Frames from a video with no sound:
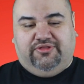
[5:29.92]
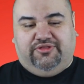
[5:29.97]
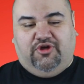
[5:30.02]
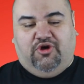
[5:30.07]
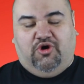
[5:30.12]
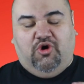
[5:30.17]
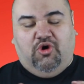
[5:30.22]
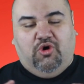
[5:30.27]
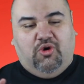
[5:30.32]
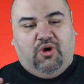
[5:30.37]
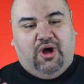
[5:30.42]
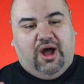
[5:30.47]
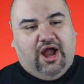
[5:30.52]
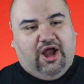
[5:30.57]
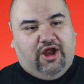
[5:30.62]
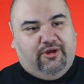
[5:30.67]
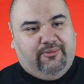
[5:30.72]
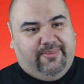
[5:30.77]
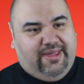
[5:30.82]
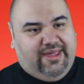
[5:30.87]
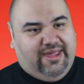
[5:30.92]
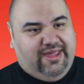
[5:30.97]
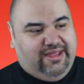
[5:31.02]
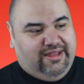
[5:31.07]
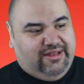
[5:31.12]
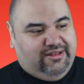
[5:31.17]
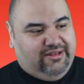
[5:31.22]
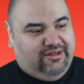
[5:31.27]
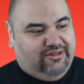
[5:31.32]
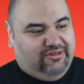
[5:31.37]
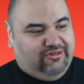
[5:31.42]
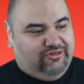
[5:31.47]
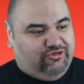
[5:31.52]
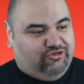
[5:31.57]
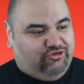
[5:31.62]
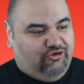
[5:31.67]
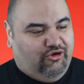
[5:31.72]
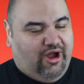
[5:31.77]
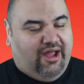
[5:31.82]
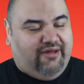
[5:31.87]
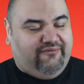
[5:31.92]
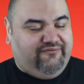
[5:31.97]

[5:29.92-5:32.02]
the whole Iron Man story,